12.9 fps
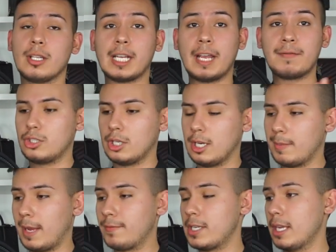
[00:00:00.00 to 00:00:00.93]
Like, I've
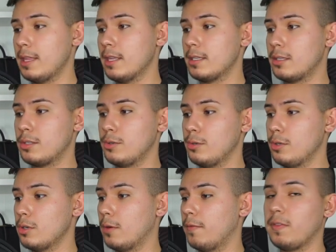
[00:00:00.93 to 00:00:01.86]
gym, I've taken this to,
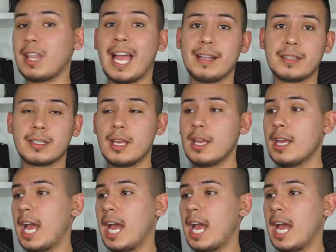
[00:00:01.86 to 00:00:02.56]
you know, flights.